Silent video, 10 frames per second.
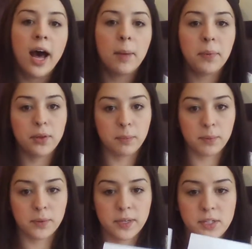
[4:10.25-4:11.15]
up on the
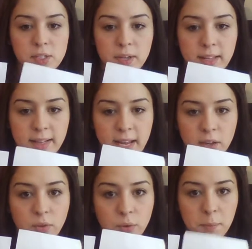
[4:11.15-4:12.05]
board so that they
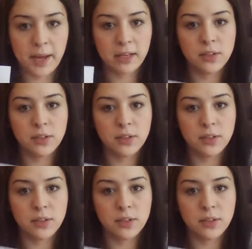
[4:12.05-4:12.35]
can look back,